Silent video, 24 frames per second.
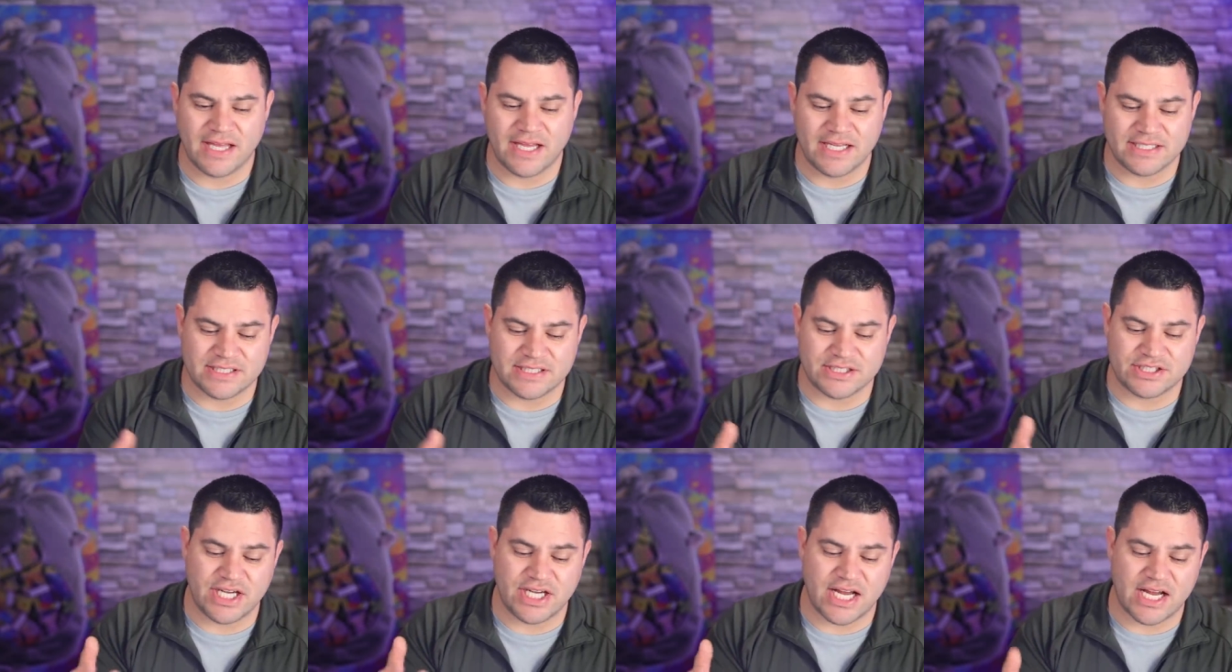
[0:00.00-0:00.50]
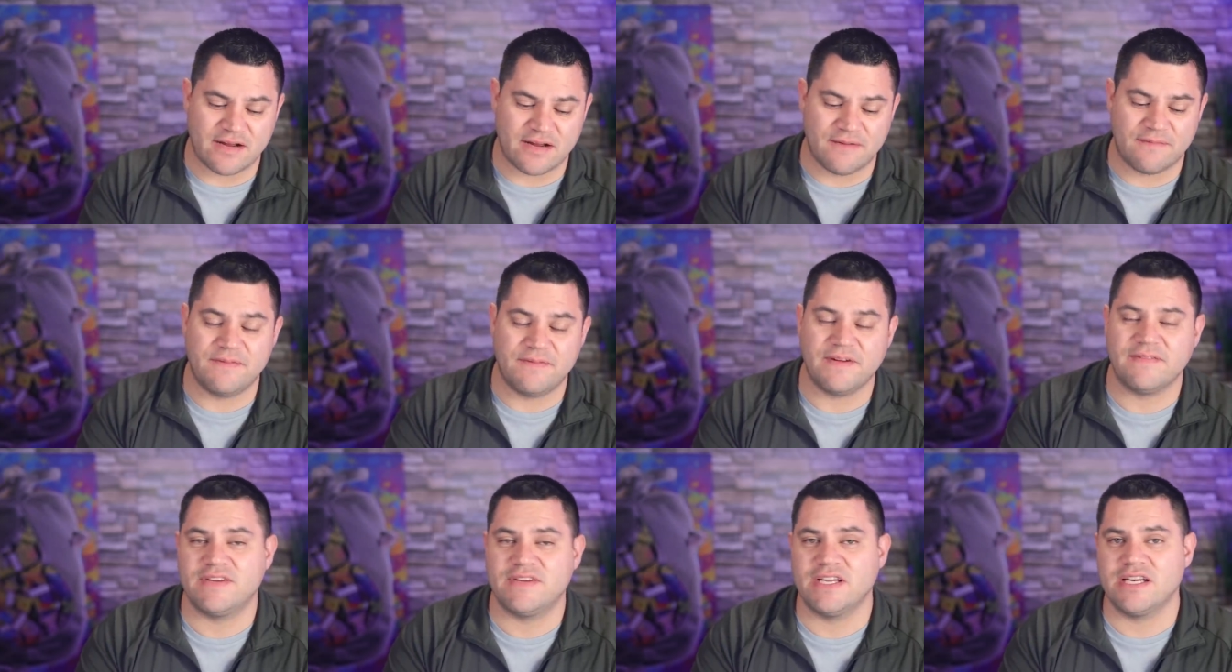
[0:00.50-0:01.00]
It's a check
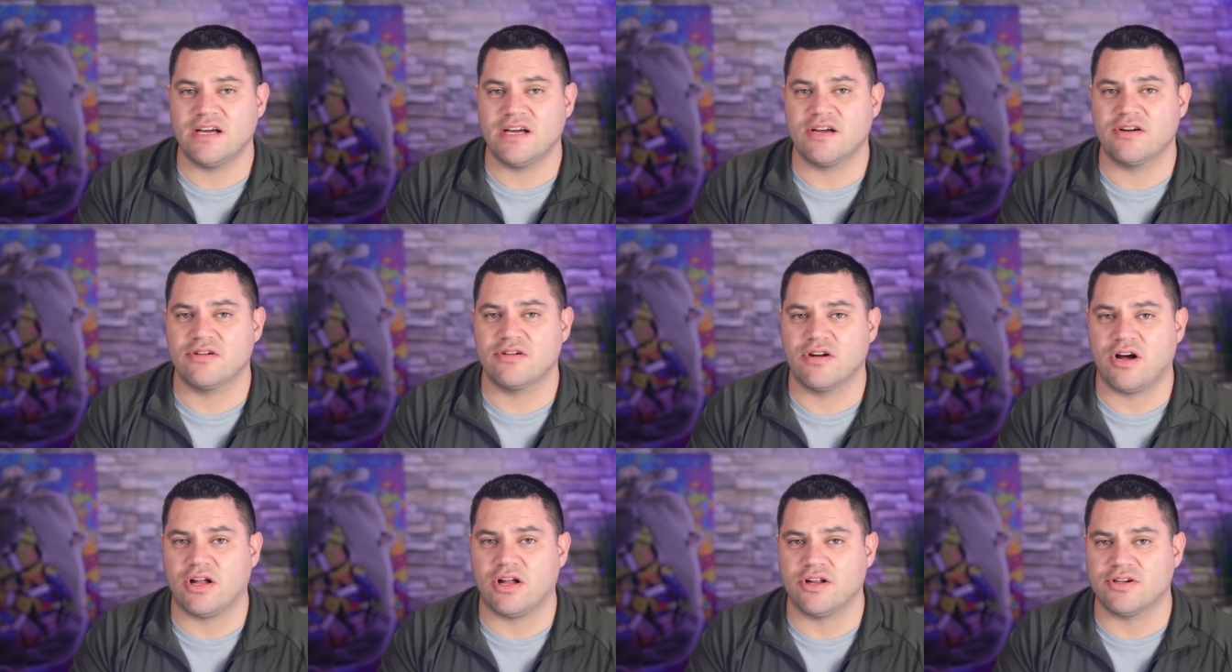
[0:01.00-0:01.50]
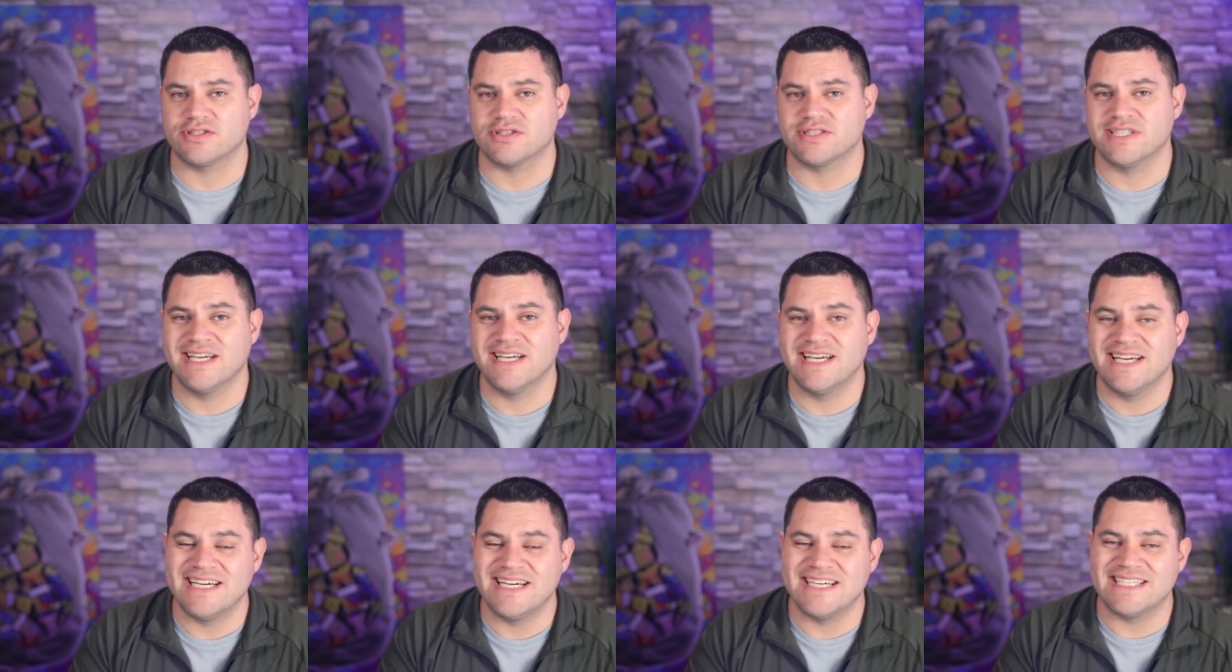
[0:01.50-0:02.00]
of $1,500.
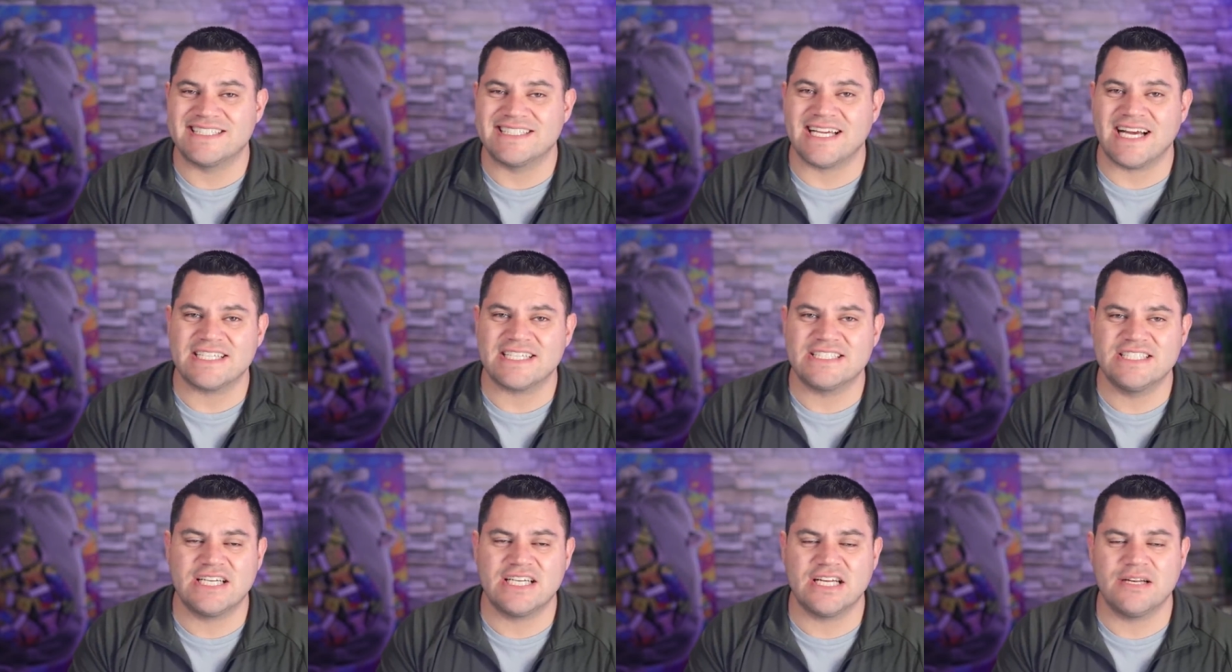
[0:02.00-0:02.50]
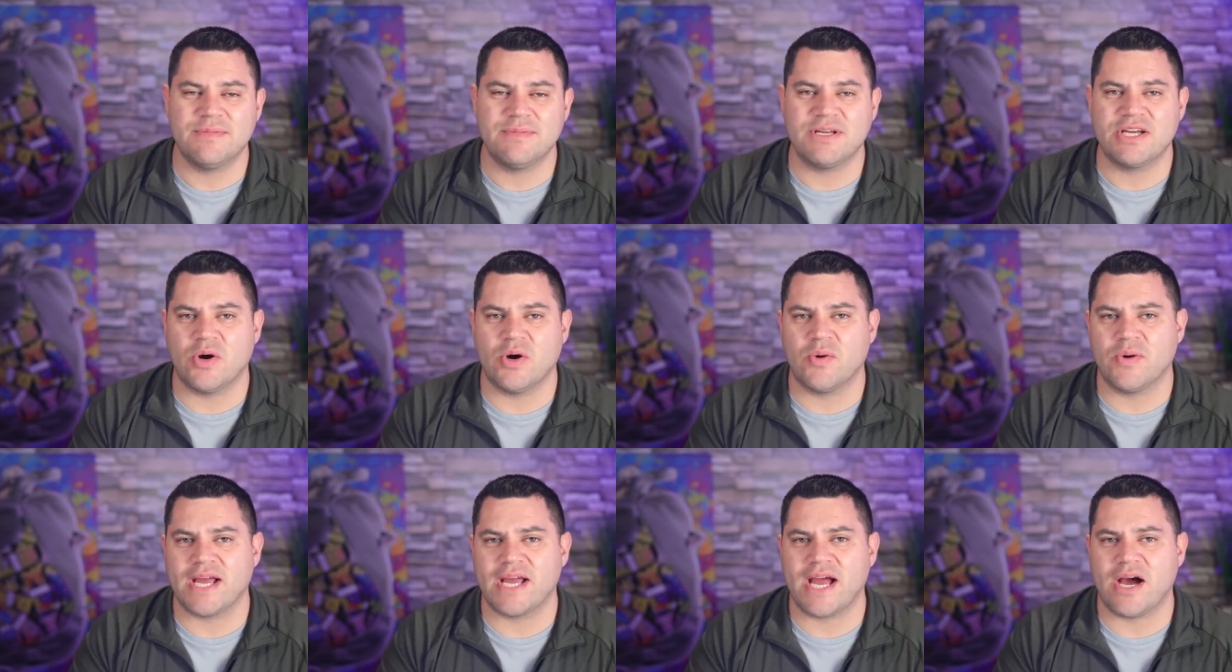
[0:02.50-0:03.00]
It's actually going to be
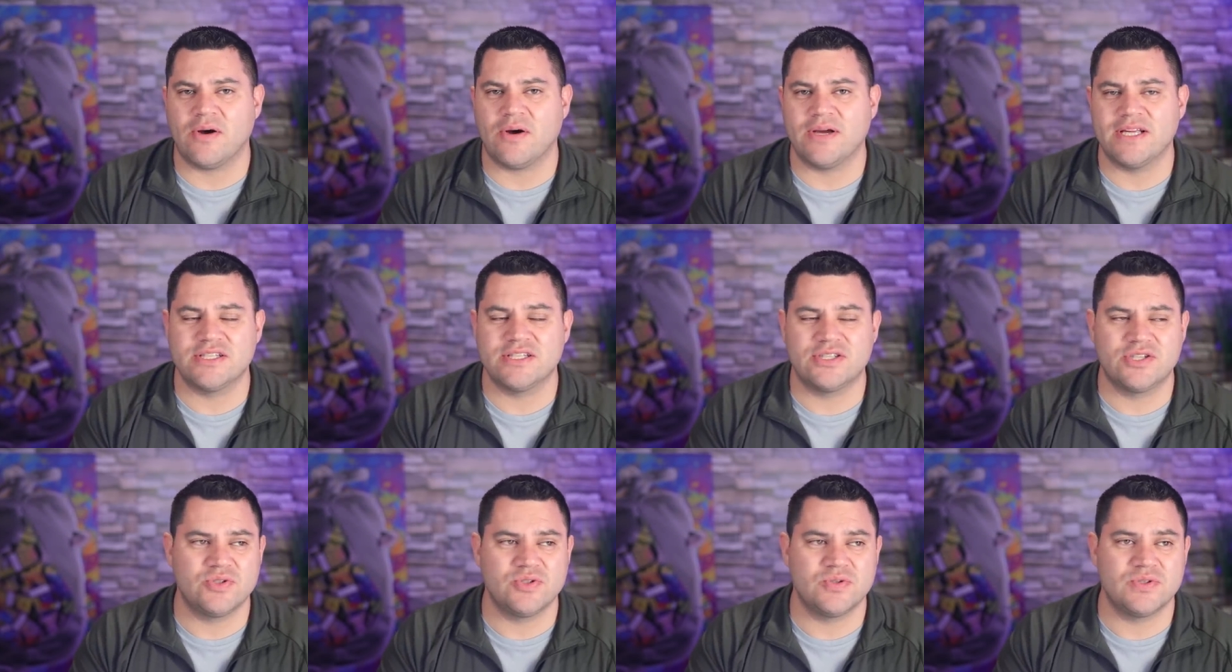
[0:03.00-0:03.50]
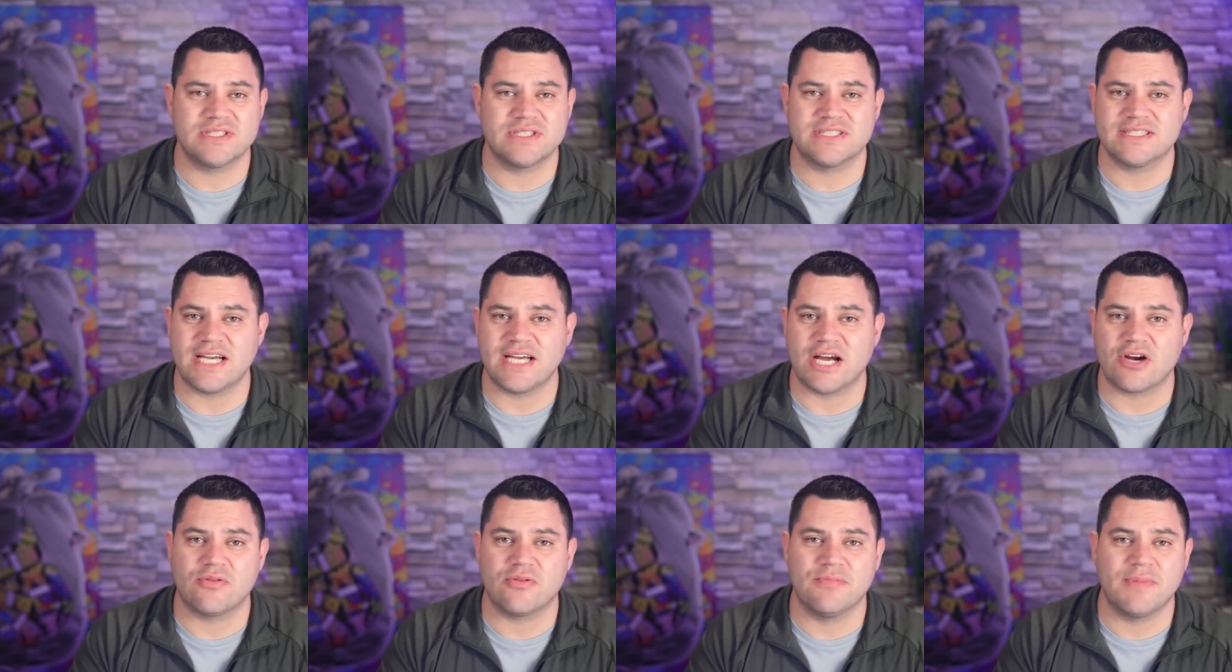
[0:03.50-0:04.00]
going out into
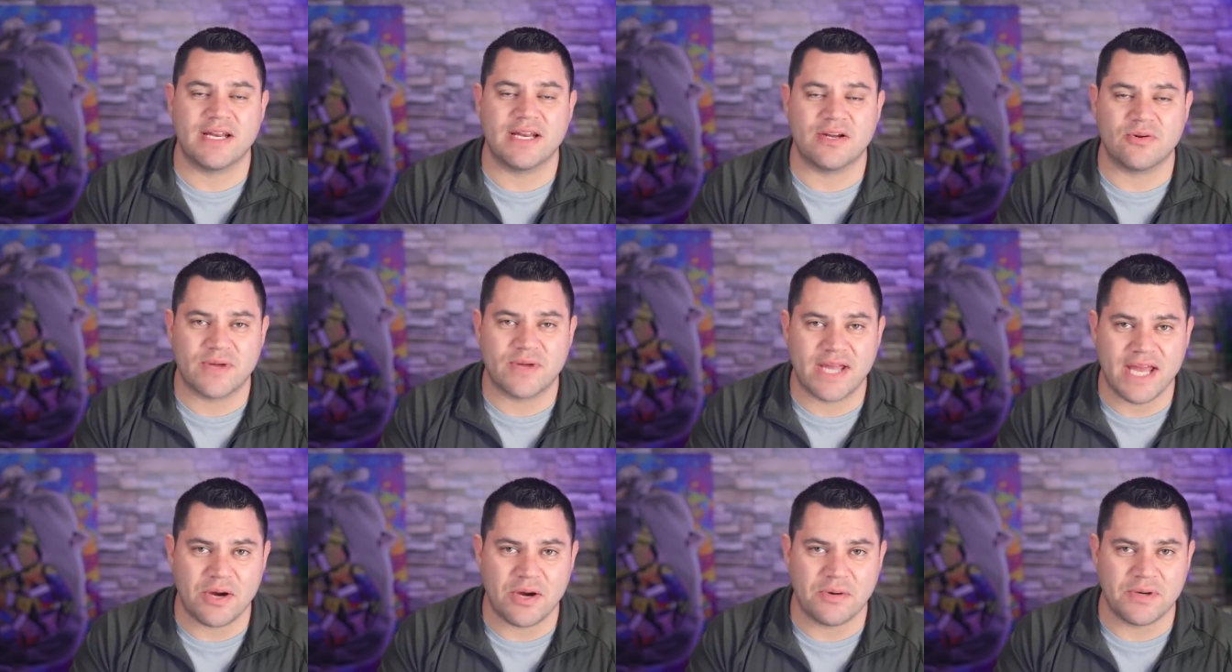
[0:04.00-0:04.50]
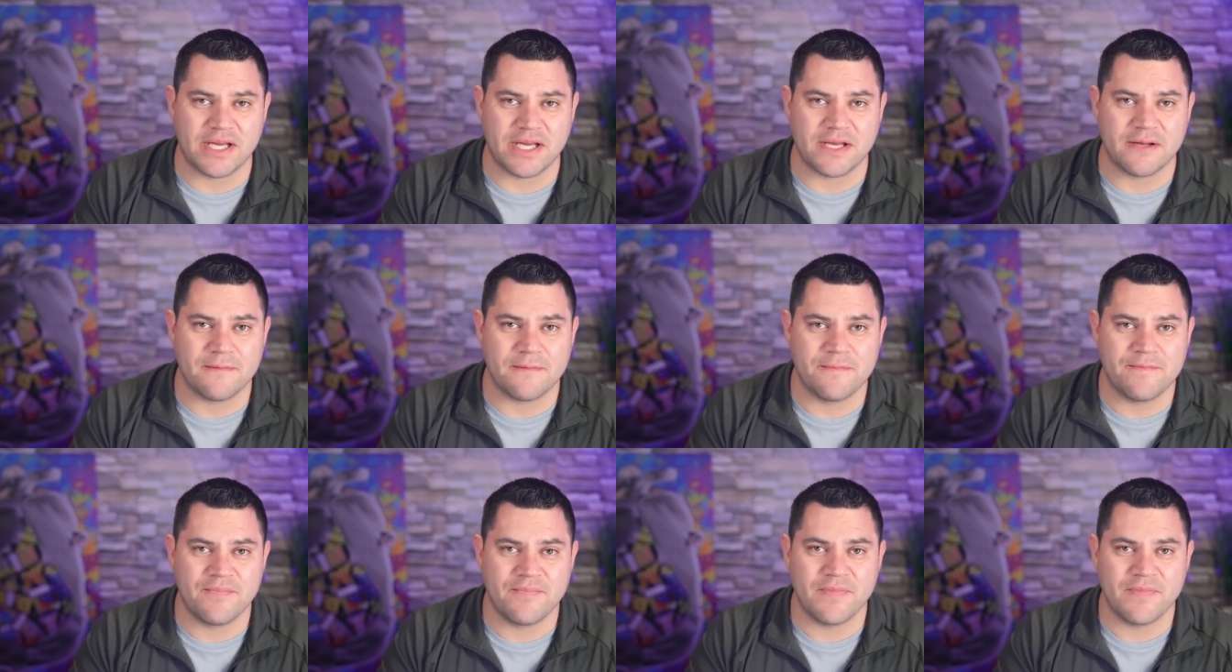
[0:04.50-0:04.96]
Sacramento County.